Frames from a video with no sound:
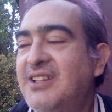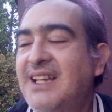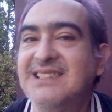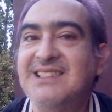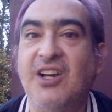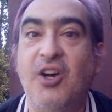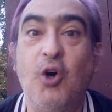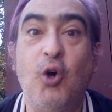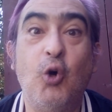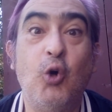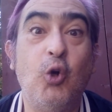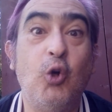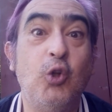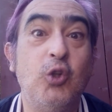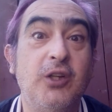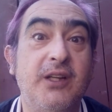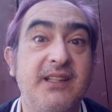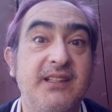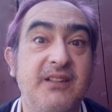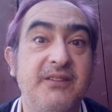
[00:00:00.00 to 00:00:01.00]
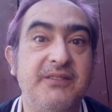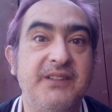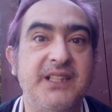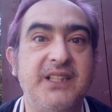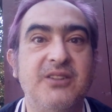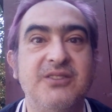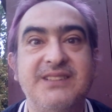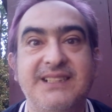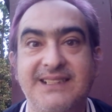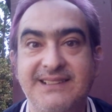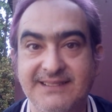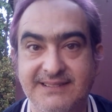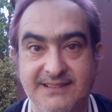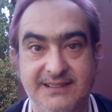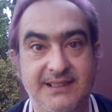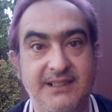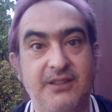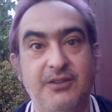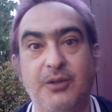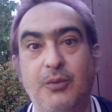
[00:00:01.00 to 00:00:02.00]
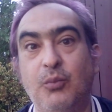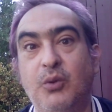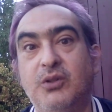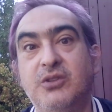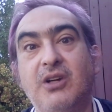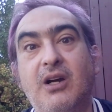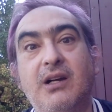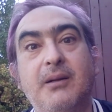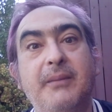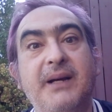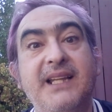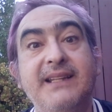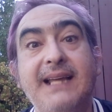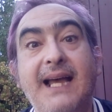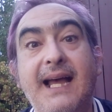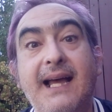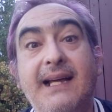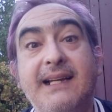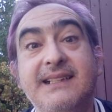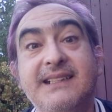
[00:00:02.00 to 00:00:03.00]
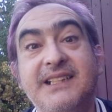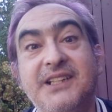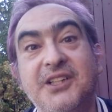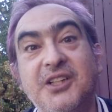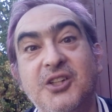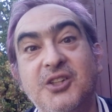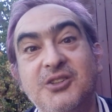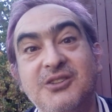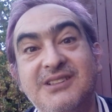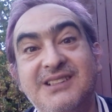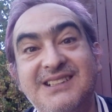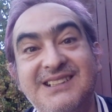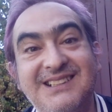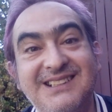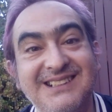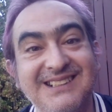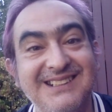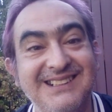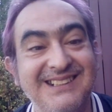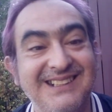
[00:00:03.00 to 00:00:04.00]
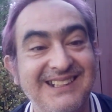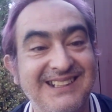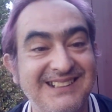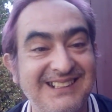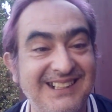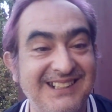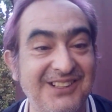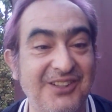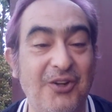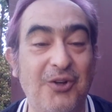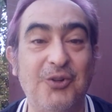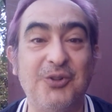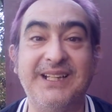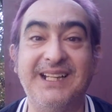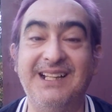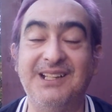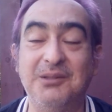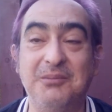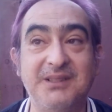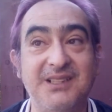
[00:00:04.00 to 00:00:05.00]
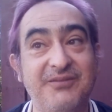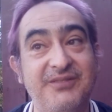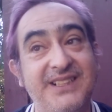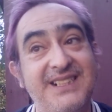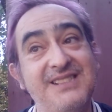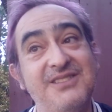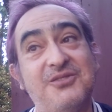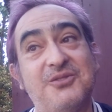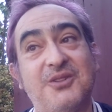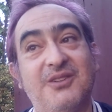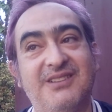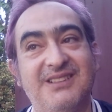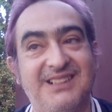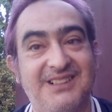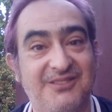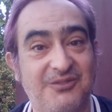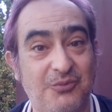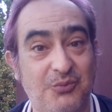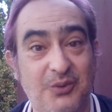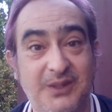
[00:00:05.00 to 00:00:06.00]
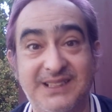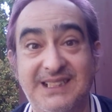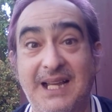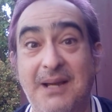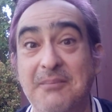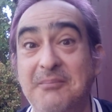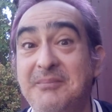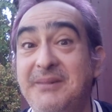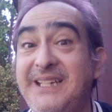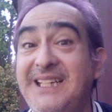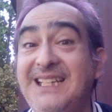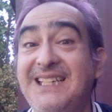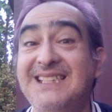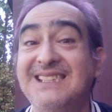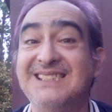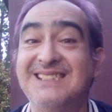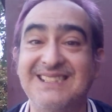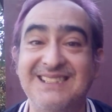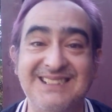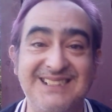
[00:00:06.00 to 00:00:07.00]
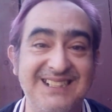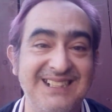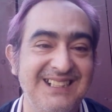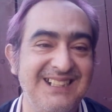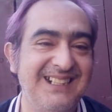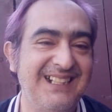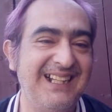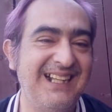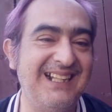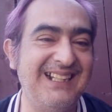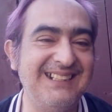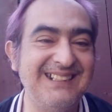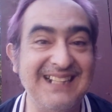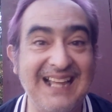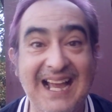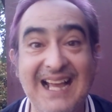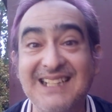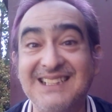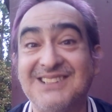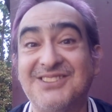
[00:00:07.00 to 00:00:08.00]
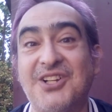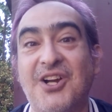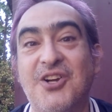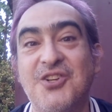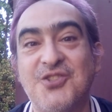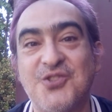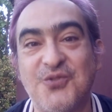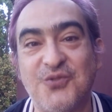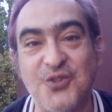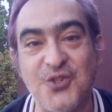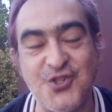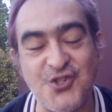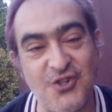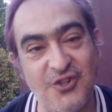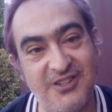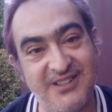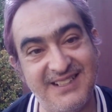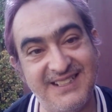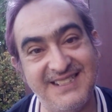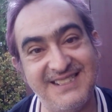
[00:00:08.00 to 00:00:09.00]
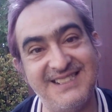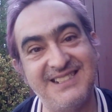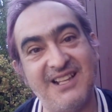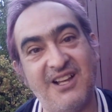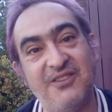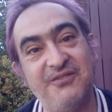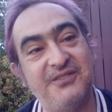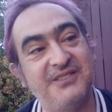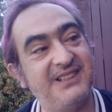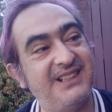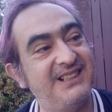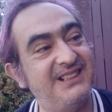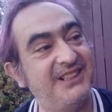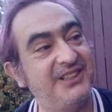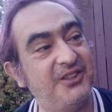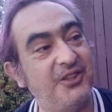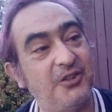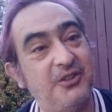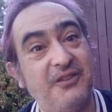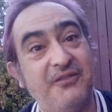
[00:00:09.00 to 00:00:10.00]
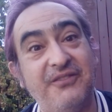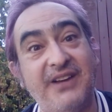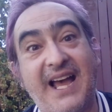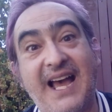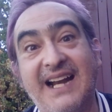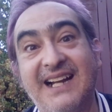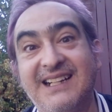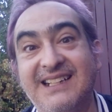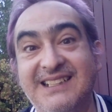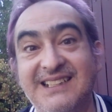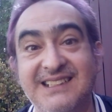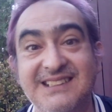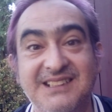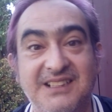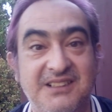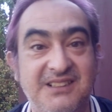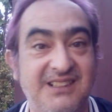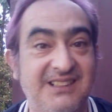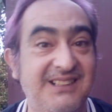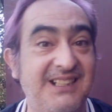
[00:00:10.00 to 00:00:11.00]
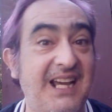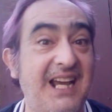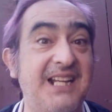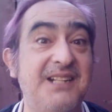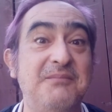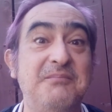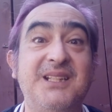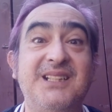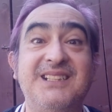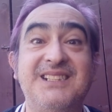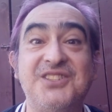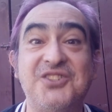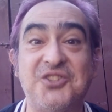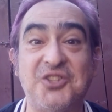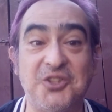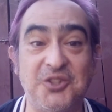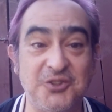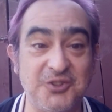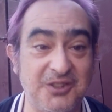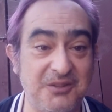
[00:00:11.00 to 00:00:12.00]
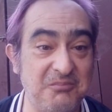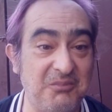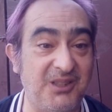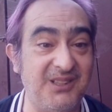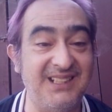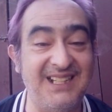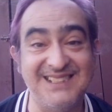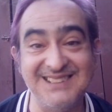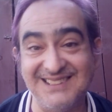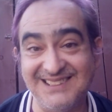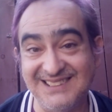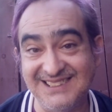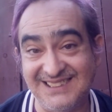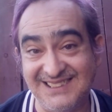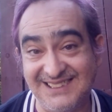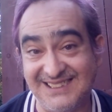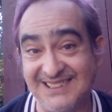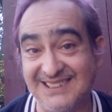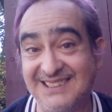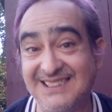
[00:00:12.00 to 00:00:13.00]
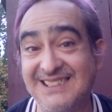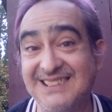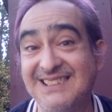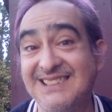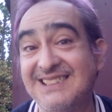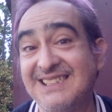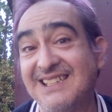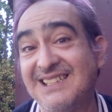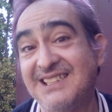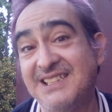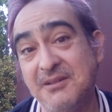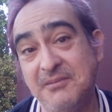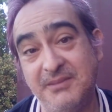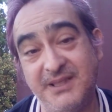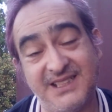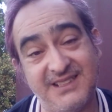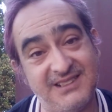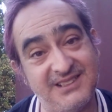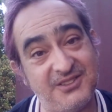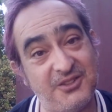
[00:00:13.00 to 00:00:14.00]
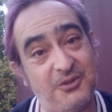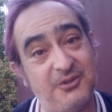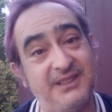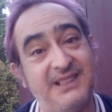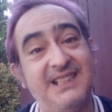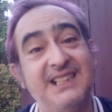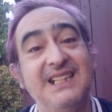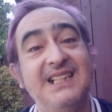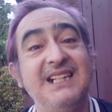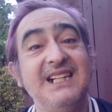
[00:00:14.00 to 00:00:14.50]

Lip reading: that's a whole other video. See, we're talking about that, and then the whole element of Israel and what that means, and that's controversial on itself. And then the Vatican and the 9 million children molested statistically because only